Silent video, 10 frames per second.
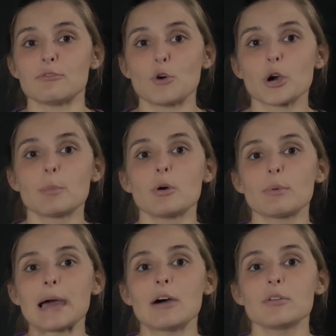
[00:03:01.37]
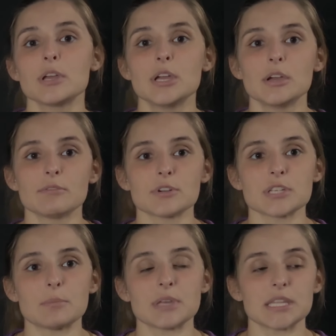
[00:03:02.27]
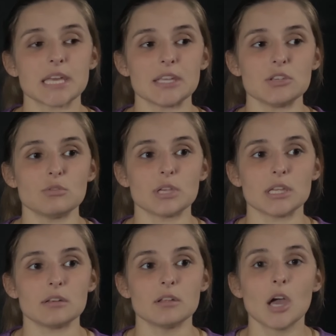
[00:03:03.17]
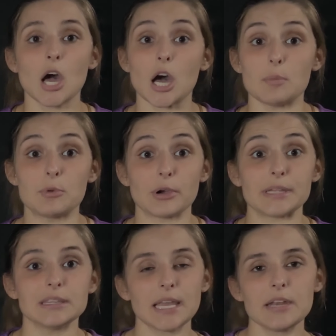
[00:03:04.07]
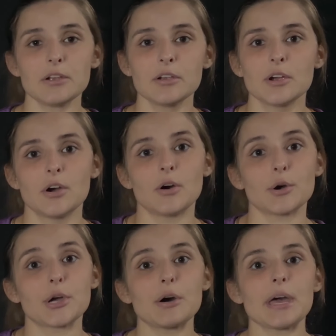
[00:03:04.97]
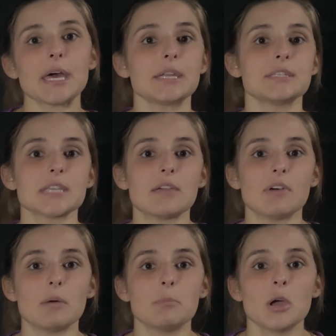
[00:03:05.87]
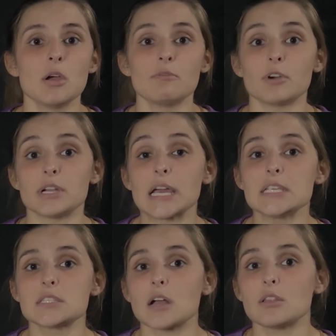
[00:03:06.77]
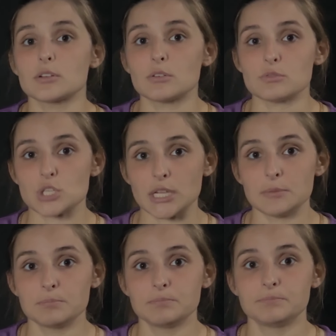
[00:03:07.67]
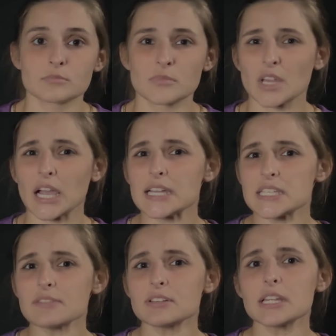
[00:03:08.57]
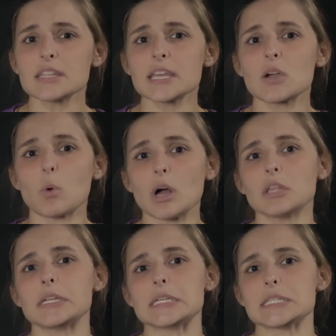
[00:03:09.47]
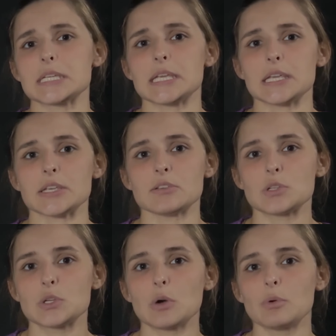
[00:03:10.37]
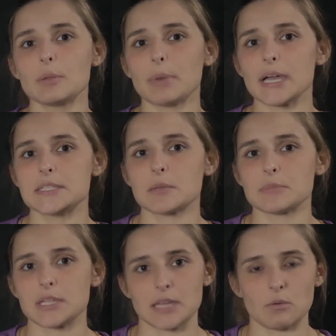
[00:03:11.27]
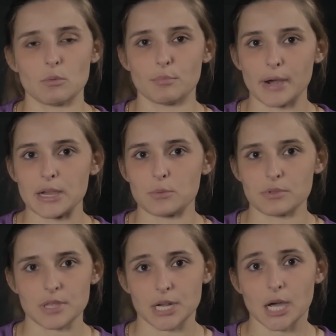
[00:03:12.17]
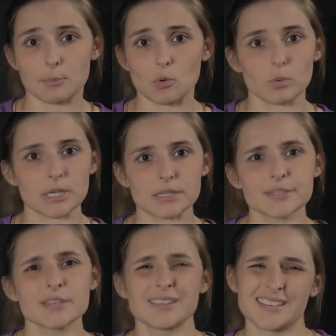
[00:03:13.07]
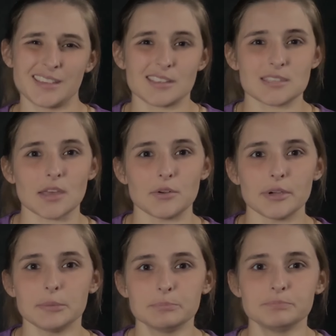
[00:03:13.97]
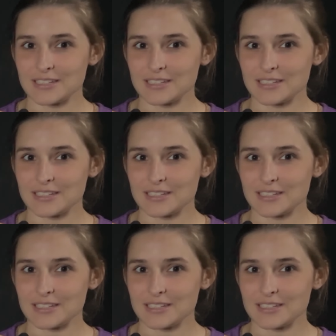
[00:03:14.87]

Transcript: affordable route for something that you can upgrade later or go ahead and save up for a nice solid gold chain. I definitely think quality is key. You don't want to buy something that will break within a couple weeks, etc.